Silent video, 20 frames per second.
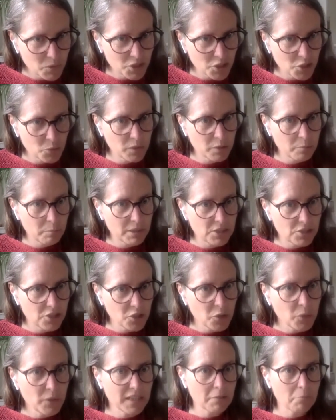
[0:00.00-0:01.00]
you would be
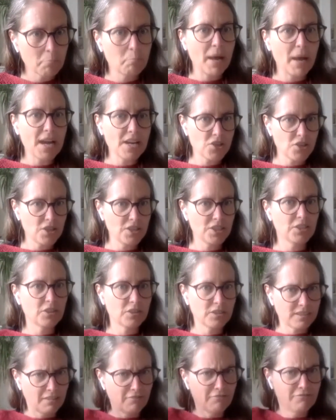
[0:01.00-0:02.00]
doing, bashing
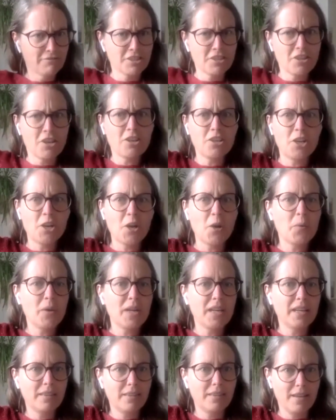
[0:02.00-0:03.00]
yourself for not
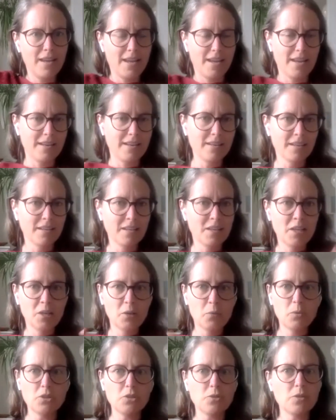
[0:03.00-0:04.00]
knowing then
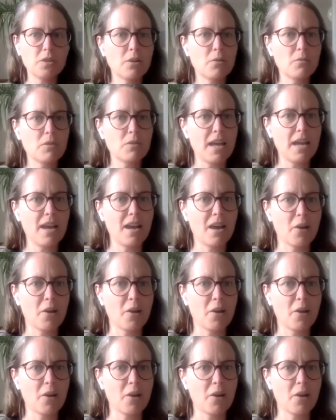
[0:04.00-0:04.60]
what you know now.